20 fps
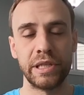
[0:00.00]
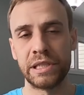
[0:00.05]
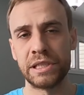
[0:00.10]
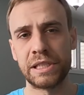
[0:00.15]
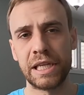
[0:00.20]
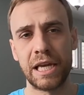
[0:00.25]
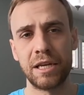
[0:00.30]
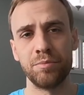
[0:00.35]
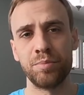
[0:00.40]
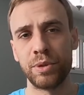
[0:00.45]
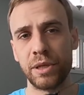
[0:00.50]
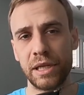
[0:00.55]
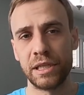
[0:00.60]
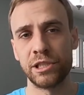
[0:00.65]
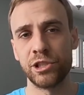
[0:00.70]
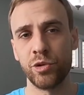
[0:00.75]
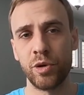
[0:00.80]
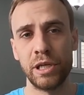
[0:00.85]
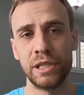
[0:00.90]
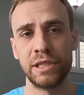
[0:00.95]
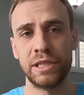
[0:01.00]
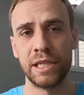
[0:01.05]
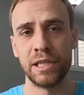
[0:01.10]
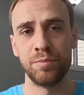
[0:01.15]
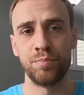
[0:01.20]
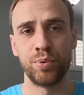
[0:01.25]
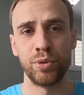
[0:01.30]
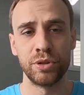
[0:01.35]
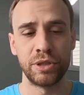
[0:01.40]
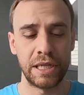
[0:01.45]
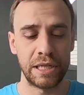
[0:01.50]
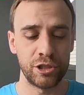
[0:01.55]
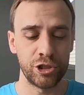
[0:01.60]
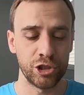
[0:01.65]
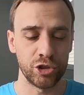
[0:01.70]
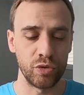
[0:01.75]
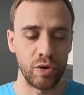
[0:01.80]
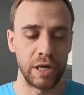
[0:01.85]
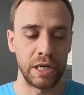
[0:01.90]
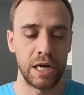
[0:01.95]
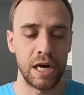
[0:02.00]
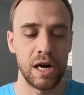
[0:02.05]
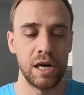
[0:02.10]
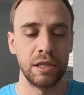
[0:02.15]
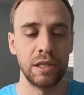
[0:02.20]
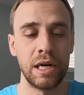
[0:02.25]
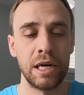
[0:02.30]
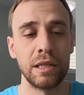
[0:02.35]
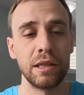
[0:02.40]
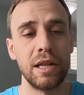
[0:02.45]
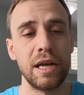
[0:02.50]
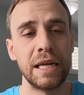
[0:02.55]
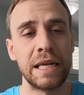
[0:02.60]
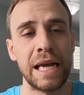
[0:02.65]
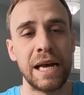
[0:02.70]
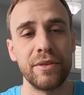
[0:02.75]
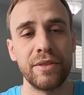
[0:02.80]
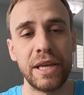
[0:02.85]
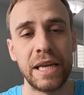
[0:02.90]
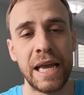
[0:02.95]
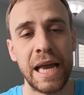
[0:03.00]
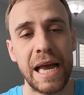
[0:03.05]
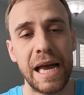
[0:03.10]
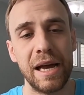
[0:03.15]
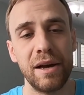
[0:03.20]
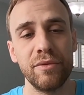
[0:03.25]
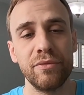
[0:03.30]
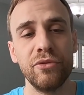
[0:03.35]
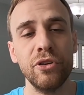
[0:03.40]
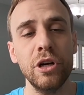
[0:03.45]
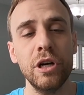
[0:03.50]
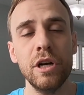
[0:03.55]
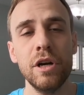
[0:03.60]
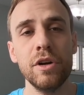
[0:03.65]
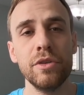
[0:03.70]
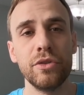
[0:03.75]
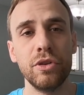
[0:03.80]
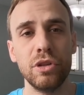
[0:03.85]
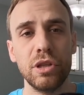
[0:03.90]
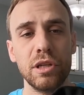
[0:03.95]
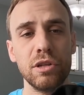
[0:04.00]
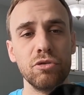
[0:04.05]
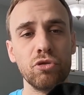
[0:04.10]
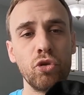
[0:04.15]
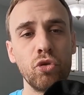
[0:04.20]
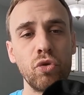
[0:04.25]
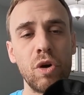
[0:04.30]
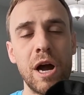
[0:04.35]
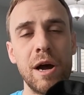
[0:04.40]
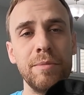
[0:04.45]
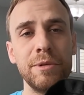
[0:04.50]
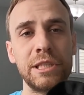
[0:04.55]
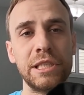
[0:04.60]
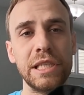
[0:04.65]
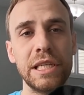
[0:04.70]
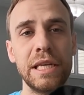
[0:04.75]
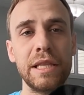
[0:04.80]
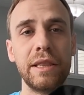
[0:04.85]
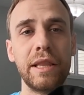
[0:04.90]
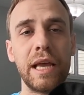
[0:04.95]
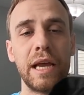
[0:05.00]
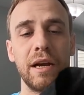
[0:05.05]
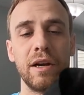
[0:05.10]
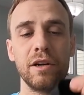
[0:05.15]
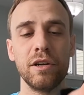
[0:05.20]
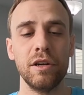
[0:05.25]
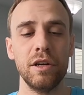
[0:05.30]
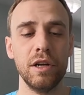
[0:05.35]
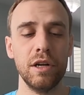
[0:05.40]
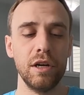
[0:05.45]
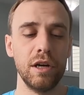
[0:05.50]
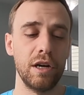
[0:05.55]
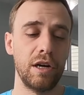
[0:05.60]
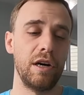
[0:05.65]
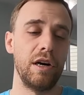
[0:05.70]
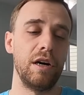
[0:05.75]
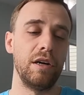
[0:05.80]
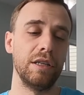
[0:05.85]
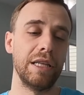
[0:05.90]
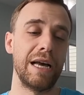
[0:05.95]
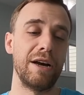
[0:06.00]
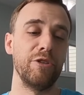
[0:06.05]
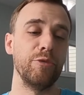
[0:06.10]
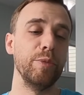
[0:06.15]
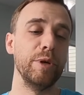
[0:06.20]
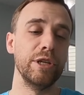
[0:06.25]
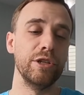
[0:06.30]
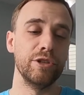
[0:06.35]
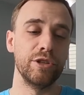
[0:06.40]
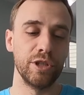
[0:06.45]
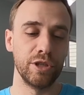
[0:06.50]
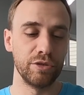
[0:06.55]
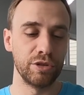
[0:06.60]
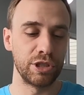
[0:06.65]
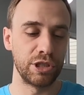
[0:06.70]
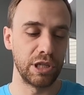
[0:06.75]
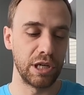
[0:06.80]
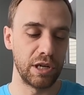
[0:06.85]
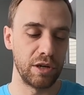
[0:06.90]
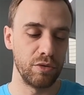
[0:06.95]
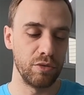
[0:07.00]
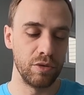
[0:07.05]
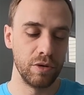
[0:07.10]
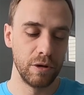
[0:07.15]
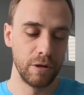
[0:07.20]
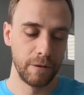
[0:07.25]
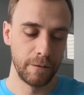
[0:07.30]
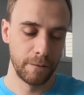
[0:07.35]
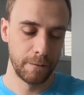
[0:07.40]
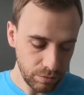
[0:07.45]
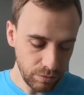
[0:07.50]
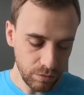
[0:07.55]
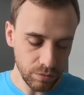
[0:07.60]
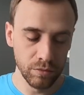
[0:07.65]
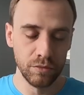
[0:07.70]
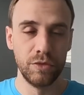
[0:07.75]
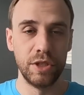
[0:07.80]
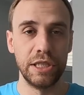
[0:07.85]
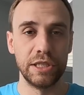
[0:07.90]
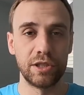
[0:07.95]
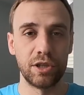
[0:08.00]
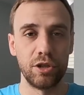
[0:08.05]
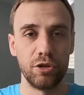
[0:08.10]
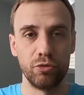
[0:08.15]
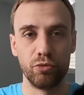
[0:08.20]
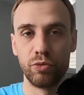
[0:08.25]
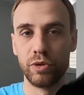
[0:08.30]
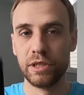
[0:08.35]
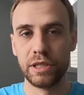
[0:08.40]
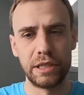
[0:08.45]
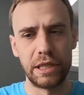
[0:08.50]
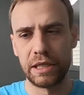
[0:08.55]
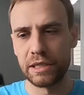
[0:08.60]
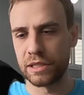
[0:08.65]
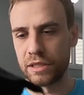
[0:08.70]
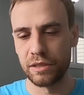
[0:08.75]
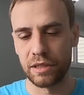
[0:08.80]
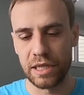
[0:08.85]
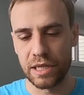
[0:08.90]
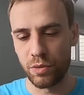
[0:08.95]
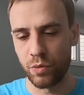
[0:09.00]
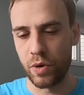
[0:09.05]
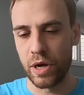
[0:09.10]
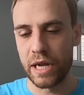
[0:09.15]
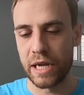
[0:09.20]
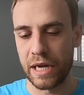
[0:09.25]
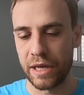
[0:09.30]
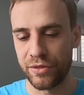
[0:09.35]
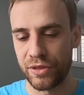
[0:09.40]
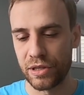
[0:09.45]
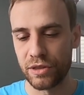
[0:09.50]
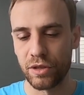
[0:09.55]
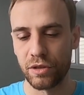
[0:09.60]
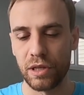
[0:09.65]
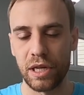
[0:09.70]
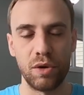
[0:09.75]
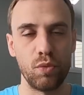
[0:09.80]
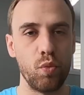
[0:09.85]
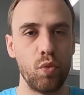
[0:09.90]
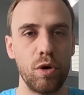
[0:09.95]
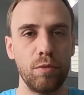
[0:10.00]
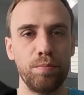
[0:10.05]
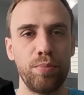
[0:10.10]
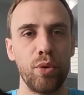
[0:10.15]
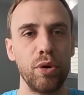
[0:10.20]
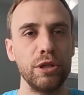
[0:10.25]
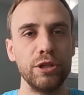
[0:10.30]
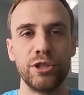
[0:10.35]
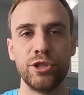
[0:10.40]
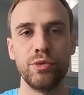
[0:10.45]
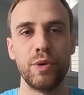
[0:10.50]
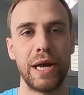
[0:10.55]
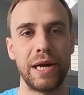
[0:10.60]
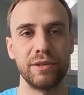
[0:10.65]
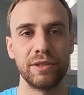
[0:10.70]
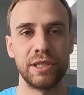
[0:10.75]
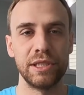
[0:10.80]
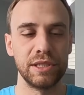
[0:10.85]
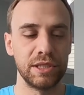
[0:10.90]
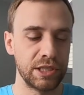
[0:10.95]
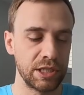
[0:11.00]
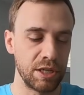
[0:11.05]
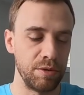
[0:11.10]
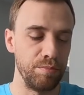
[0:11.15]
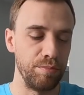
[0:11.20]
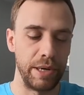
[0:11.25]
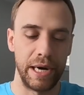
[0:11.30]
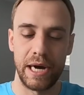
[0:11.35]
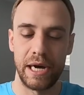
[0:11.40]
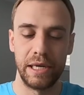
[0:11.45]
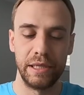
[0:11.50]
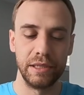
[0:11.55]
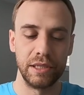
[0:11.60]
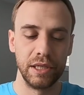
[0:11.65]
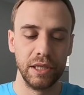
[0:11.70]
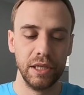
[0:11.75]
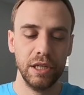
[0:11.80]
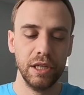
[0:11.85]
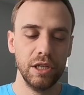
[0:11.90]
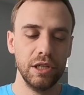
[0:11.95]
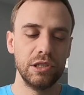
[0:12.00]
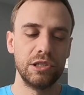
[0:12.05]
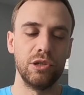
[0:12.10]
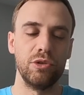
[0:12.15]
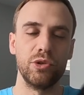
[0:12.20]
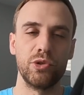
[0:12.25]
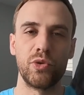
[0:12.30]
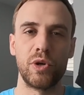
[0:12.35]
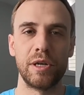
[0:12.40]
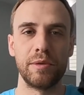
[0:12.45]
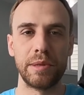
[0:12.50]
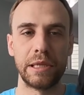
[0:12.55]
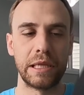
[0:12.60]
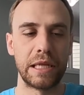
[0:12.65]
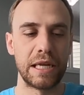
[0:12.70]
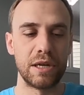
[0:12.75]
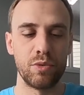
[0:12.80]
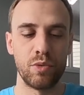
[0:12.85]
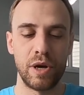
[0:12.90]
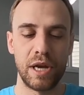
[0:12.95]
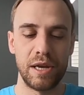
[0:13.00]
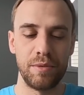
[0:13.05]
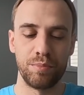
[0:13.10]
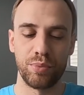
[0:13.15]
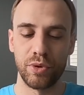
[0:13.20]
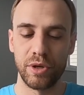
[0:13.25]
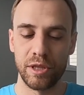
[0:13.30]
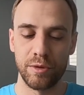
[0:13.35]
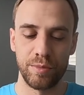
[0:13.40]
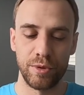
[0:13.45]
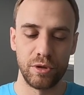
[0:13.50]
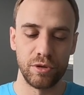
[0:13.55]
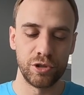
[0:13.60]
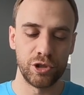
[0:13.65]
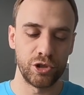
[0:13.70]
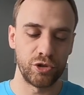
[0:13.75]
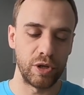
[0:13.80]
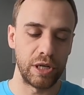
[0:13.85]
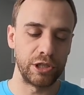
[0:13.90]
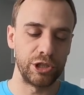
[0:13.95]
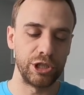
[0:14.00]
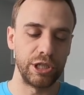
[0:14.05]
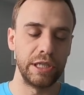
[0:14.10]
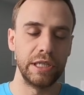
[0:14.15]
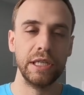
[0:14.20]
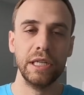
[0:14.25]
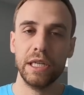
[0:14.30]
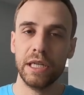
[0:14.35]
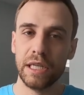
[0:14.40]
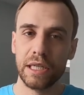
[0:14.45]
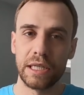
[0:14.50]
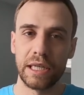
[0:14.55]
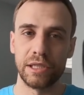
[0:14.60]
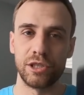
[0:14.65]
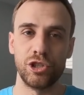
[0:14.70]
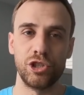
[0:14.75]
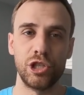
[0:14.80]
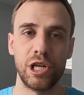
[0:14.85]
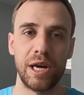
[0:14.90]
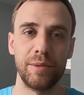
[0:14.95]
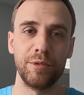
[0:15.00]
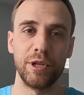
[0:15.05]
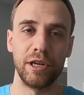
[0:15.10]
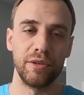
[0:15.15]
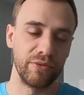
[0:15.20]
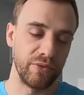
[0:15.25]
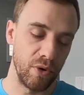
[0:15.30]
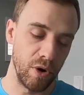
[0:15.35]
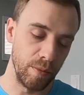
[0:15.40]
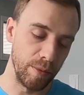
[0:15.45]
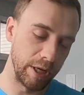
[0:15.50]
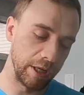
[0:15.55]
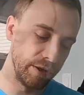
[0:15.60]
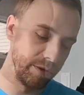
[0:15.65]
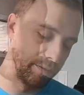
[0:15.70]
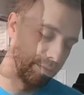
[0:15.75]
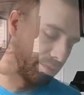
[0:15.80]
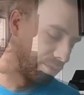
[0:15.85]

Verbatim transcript: they stay in place. So I did put that string on. I like how they have the little grommets in there, uh, allowing me to do so. These are really nice and lightweight. I think they're like 1.2 ounces combined. So incredibly lightweight, breathable, stretchy. Gets the job done for me.